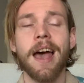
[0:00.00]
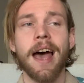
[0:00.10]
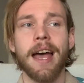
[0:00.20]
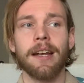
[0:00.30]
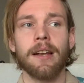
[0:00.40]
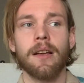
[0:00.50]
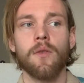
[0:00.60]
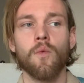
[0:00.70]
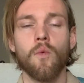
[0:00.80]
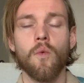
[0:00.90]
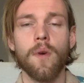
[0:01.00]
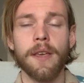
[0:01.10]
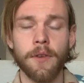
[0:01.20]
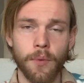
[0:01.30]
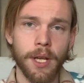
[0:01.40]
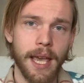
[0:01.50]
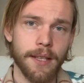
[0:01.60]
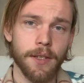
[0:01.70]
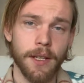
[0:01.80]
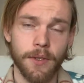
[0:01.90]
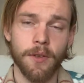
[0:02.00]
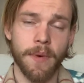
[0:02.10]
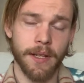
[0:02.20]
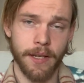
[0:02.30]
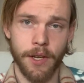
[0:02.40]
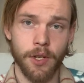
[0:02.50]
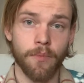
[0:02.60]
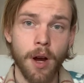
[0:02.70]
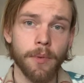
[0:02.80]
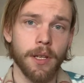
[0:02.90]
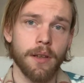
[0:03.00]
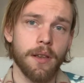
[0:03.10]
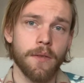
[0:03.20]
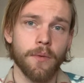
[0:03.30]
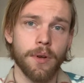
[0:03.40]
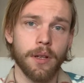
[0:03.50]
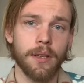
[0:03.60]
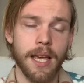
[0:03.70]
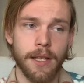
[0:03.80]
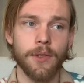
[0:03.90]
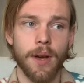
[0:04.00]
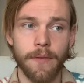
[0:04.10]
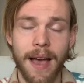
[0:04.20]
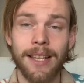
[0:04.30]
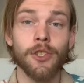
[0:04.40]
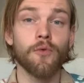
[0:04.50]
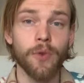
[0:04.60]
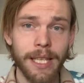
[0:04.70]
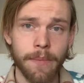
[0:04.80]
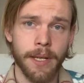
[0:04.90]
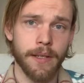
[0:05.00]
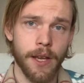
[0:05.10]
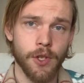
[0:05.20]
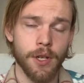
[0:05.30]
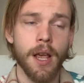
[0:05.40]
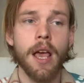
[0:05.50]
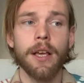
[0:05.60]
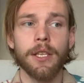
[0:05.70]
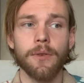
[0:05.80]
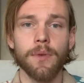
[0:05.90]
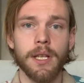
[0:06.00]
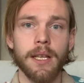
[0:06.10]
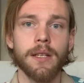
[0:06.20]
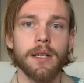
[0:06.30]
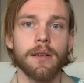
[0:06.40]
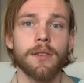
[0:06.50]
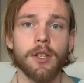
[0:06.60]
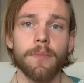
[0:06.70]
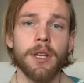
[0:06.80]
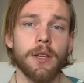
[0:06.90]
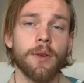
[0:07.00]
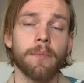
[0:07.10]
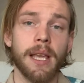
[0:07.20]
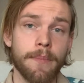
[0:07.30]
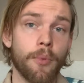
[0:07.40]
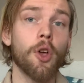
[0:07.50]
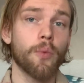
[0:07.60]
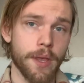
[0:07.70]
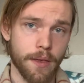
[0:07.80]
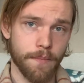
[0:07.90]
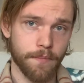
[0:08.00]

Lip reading: And if you want to get into meditation properly, if you want to get into advanced real meditation, you need somebody you can play ball with